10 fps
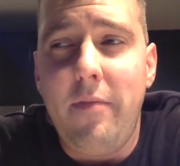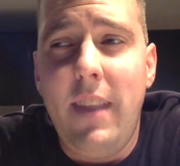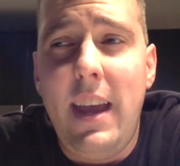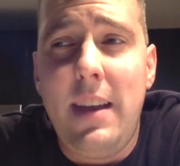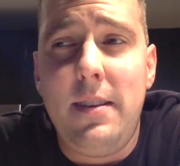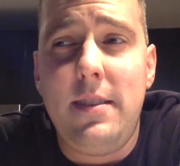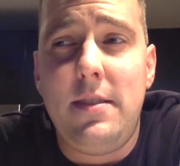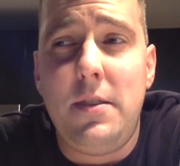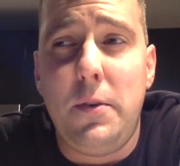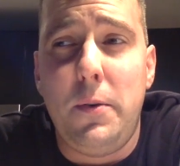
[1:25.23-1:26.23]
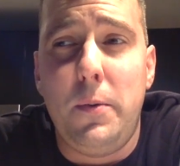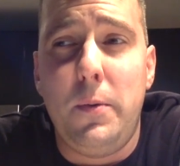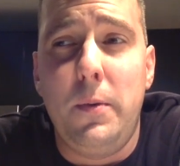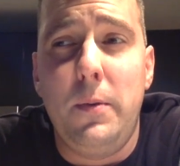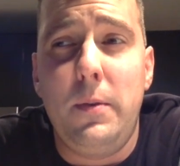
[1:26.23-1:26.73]
And
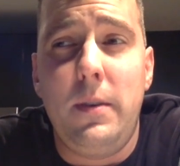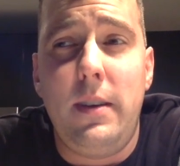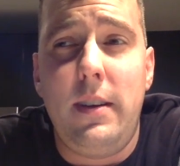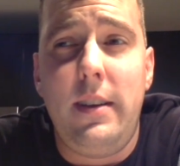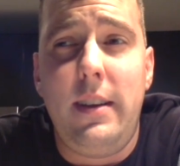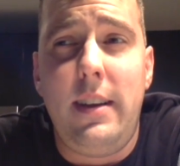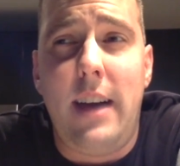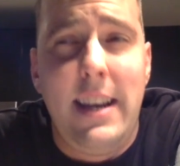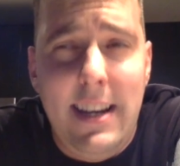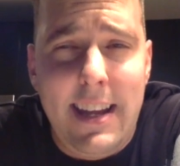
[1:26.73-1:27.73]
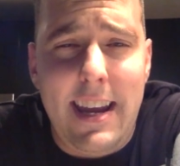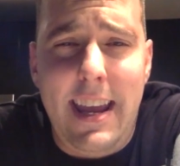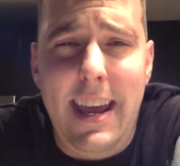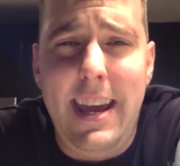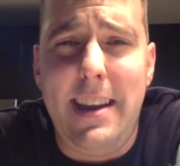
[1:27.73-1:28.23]
so I didn't get
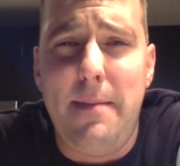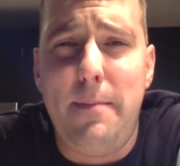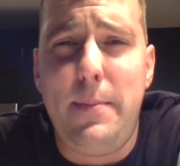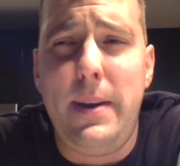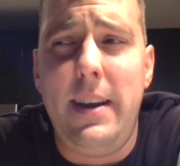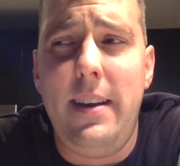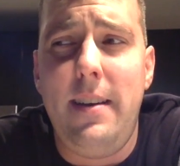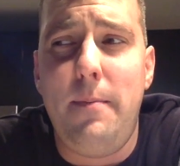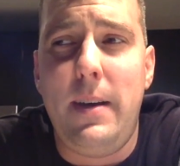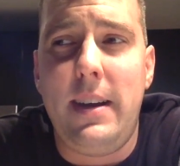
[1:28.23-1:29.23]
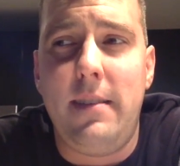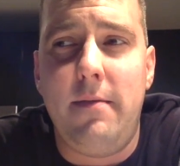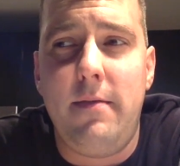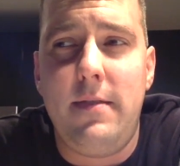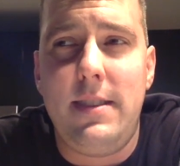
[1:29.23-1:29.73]
hit, but
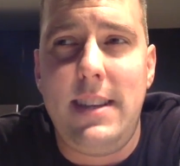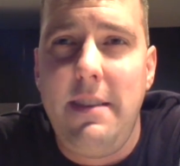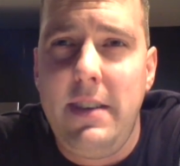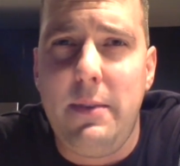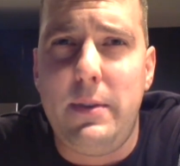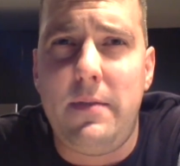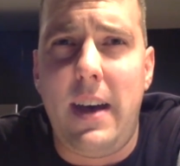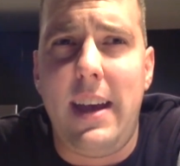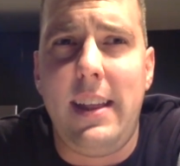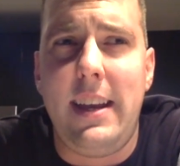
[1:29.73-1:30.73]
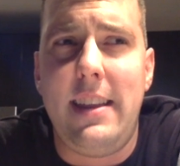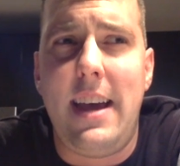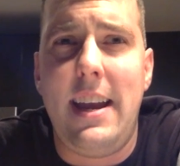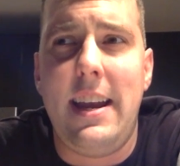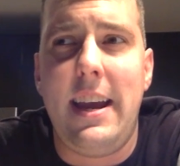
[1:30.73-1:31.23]
my safety was violated
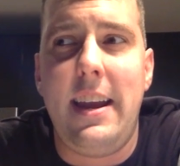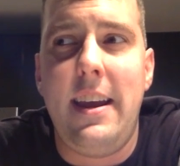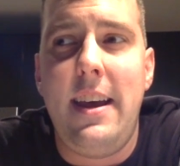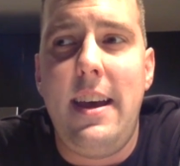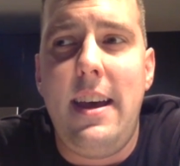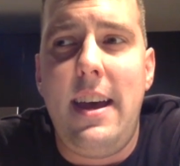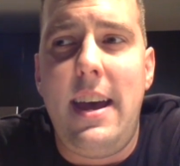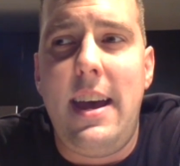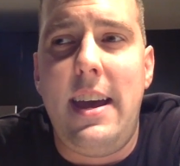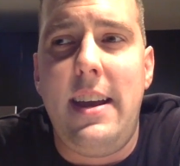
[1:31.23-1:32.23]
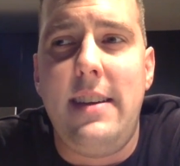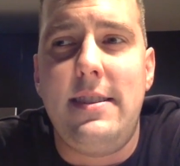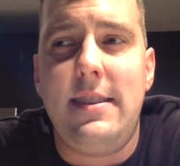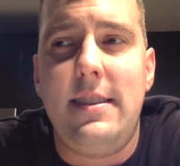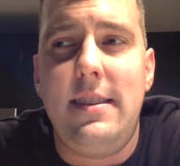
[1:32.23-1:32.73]
that night,
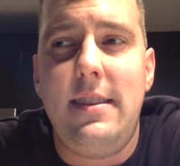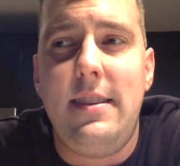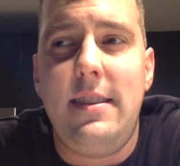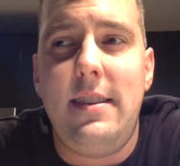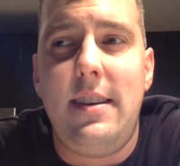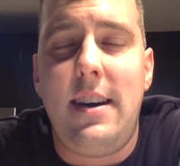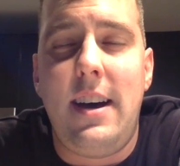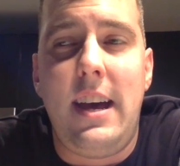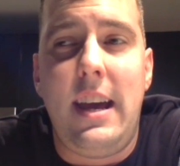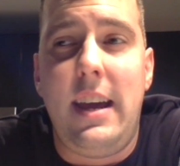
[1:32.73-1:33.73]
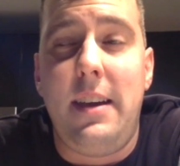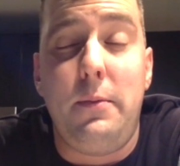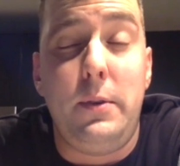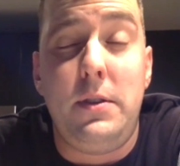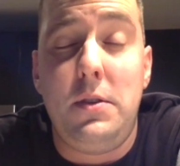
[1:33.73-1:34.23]
and I
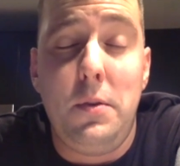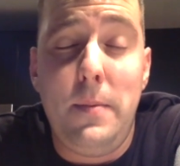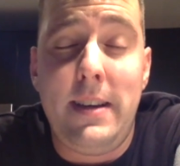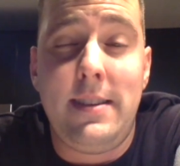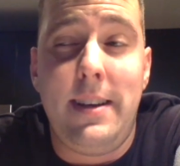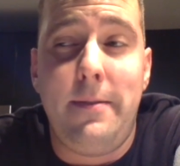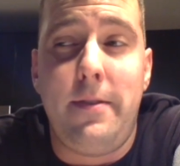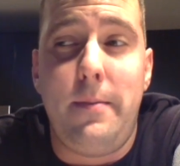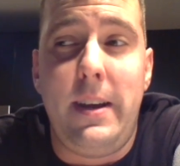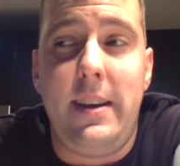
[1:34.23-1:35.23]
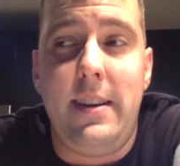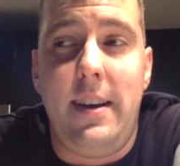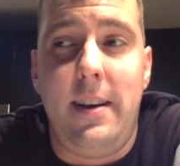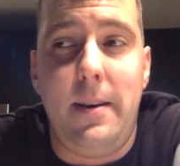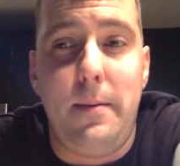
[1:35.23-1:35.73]
was so messed up from it.
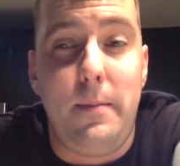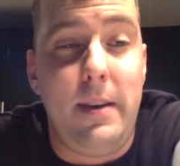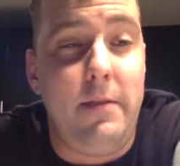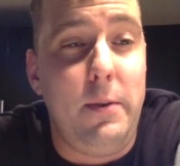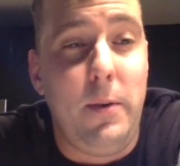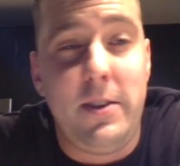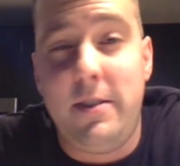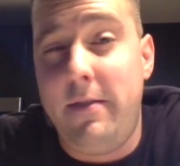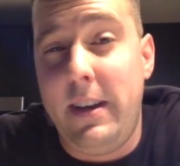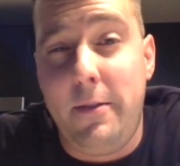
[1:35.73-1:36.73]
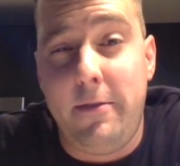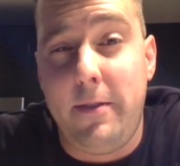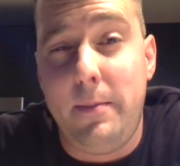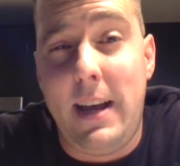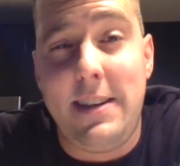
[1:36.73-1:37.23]
If you watch the video
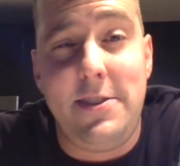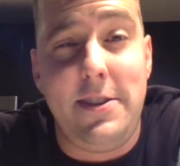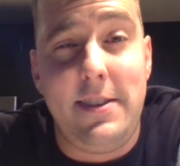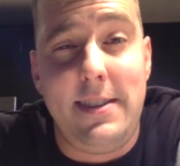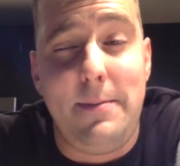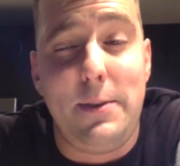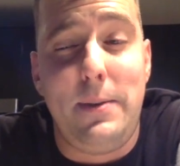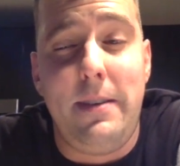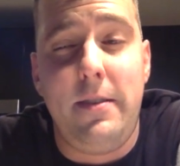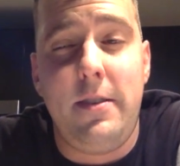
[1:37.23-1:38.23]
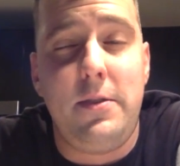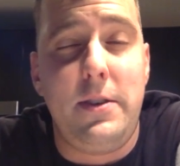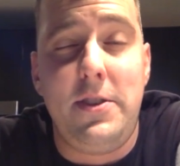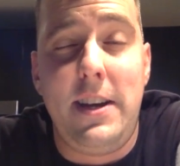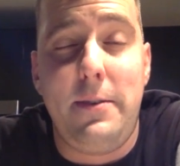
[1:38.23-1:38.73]
from last year, December 20, or
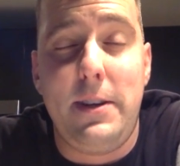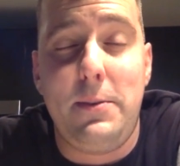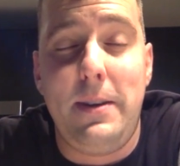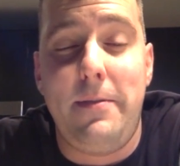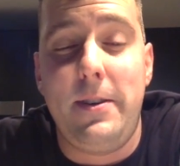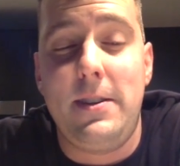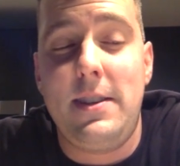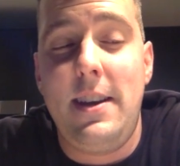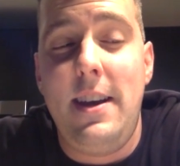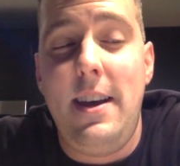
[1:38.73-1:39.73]
sorry, January 21st,